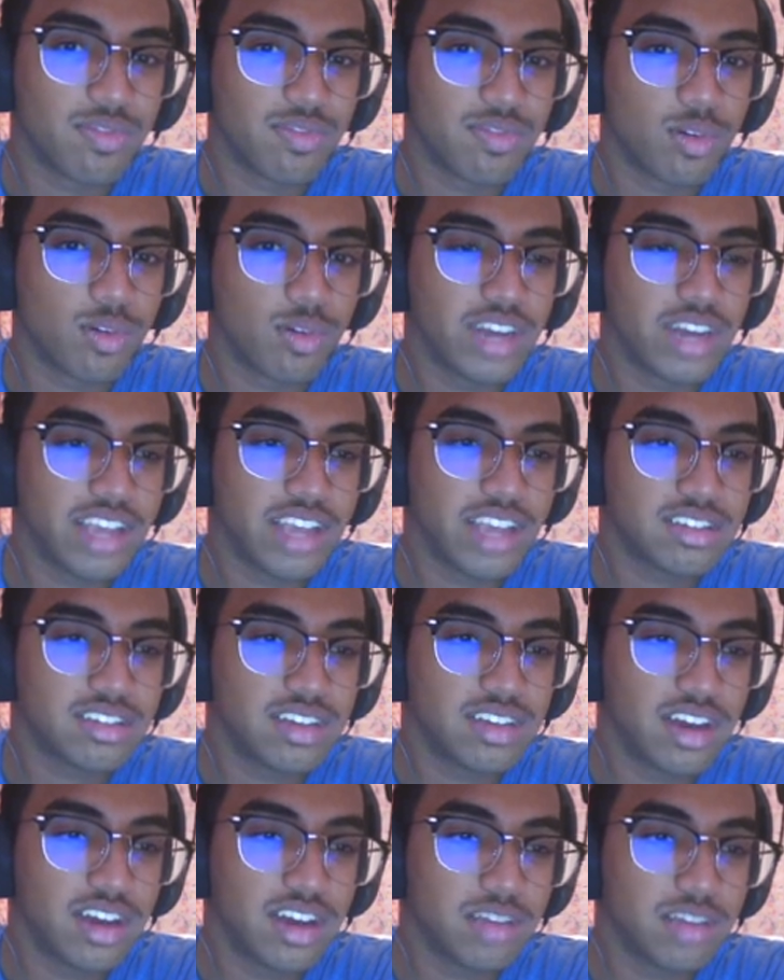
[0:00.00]
He had four
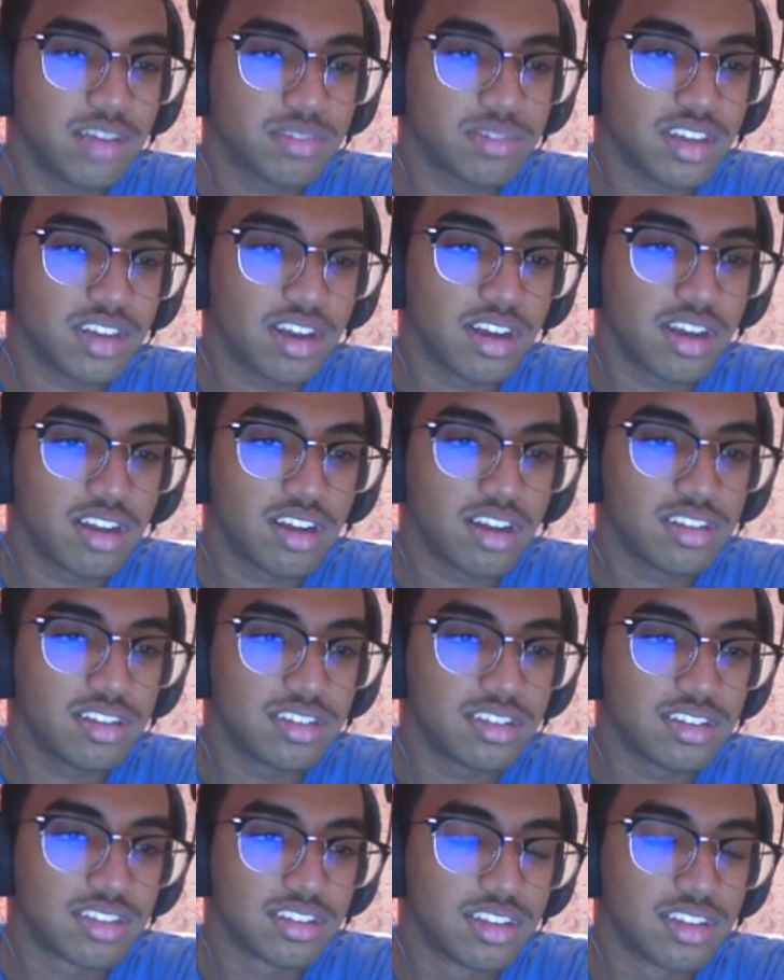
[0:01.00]
nasty dimes. I
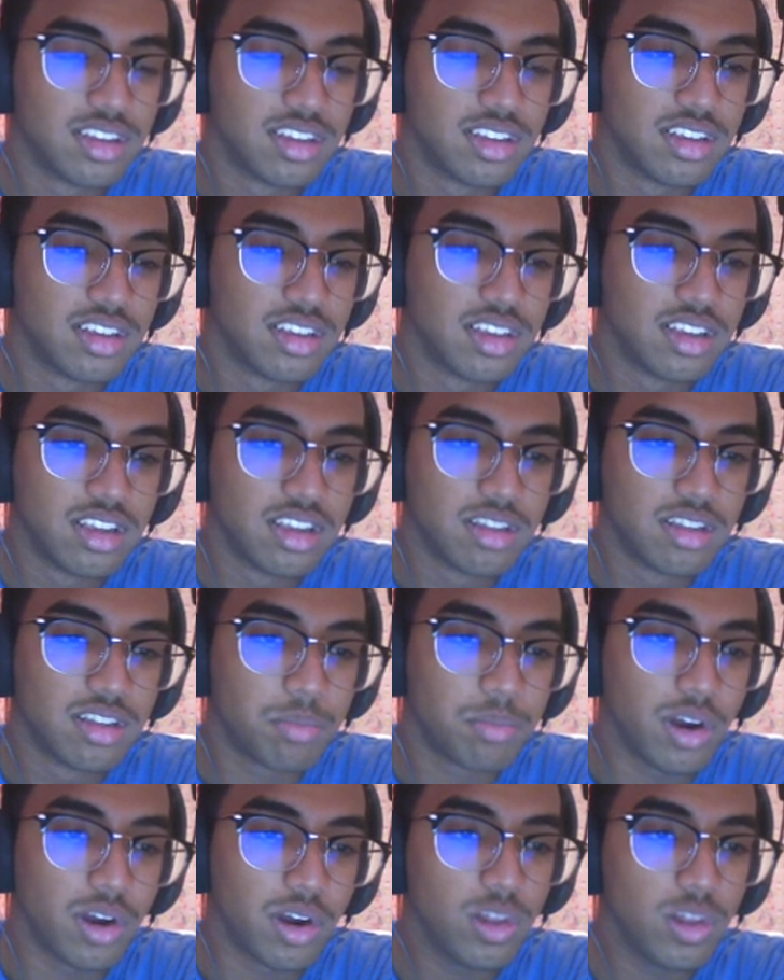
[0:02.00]
only,
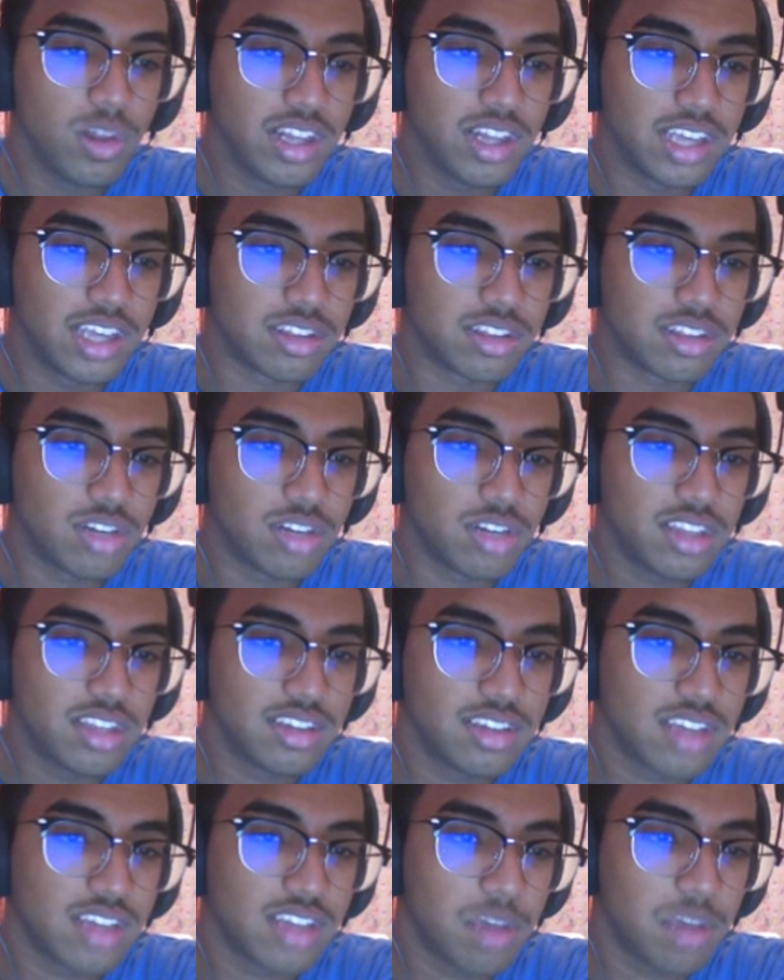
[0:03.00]
bro. Only like
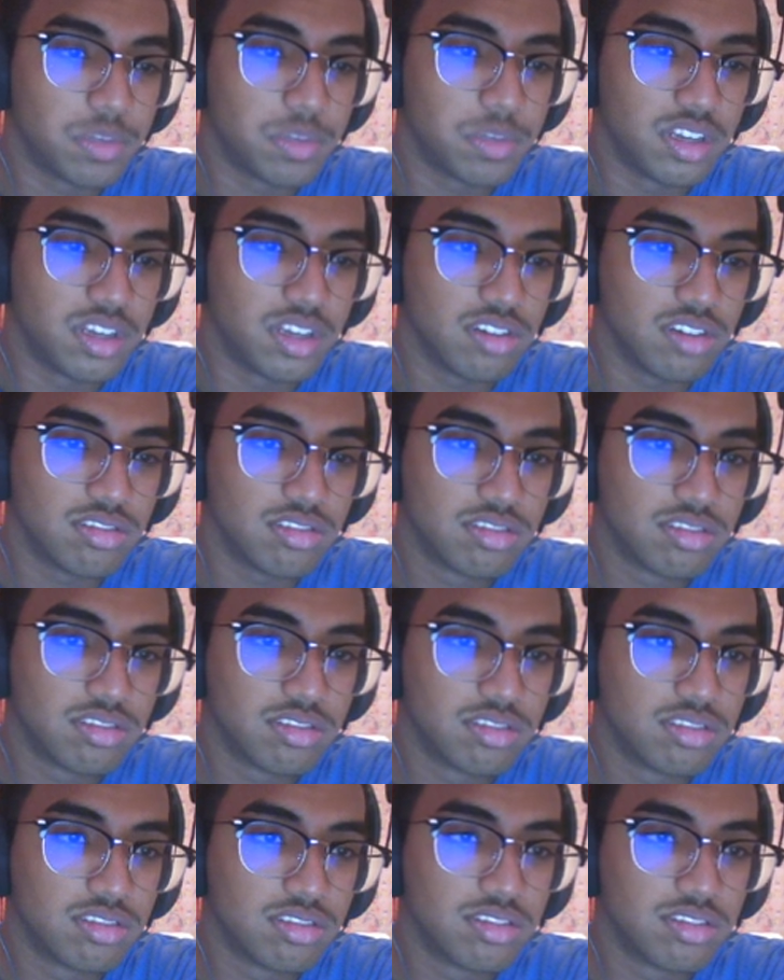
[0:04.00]
three things happened, yo.
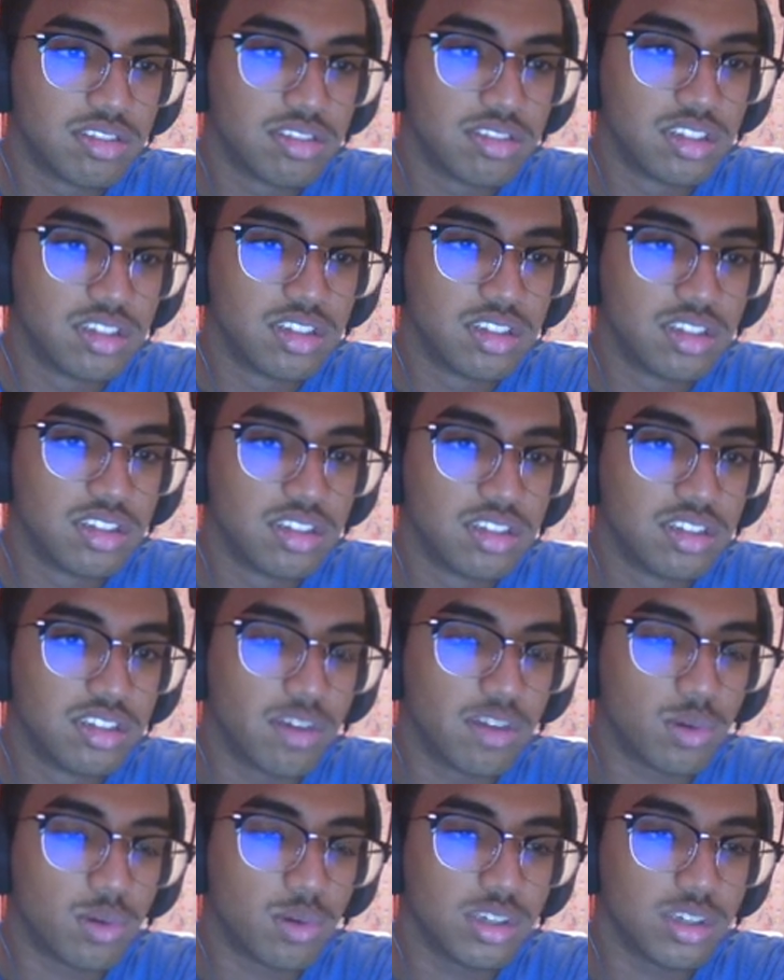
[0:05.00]

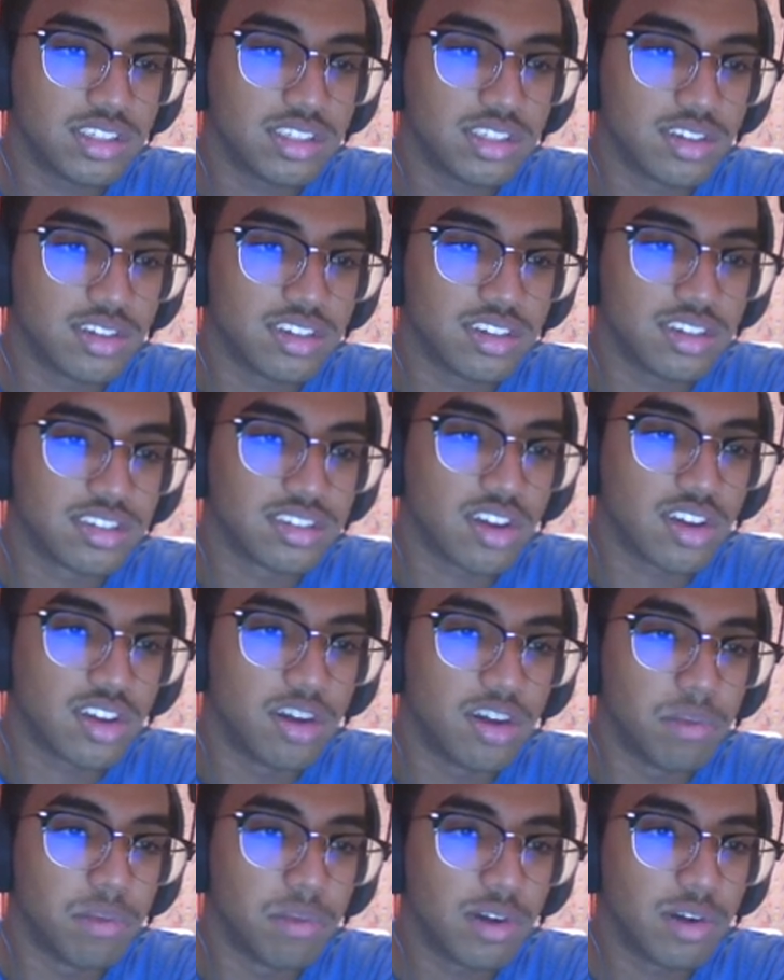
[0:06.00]
Of course he's gonna
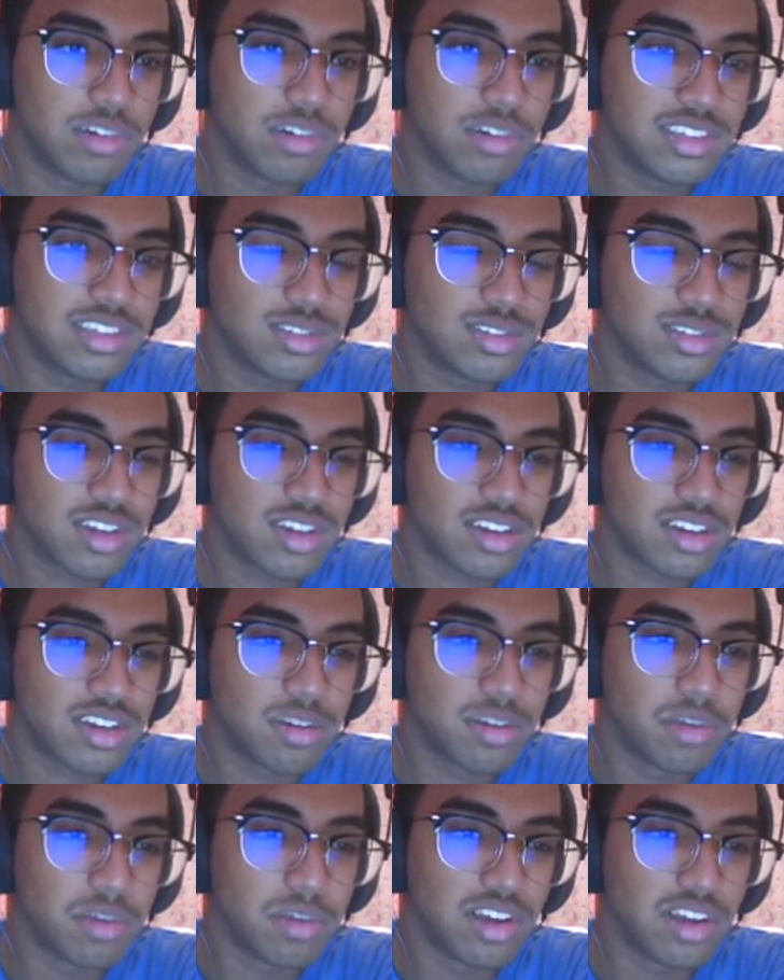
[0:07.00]
start, bro. What is he
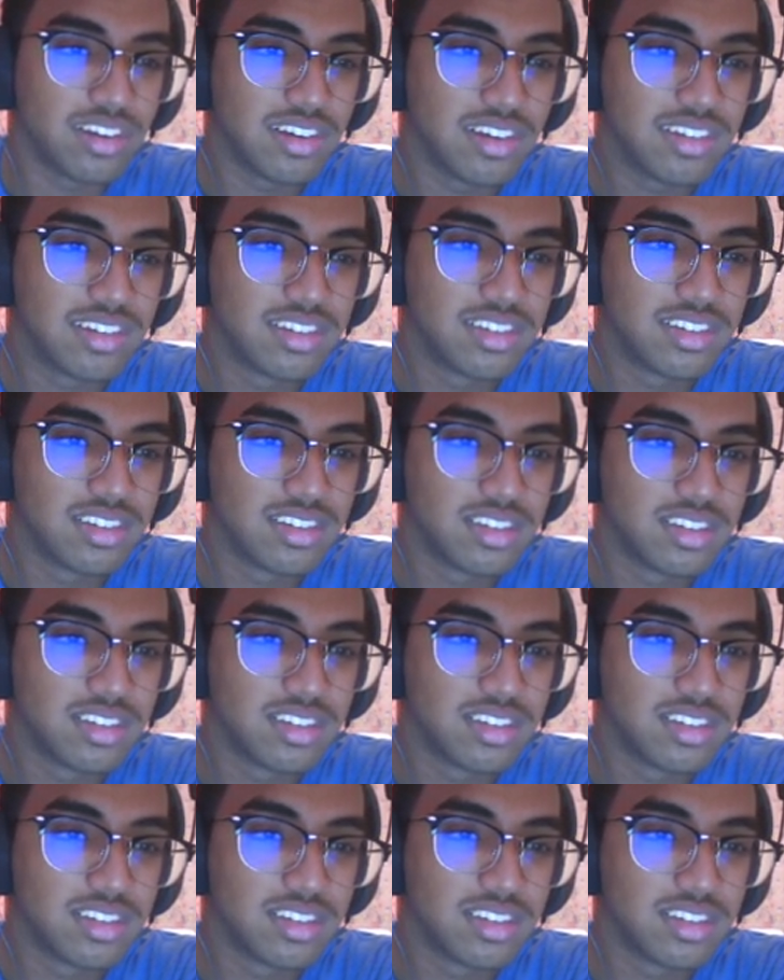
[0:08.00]
talking about?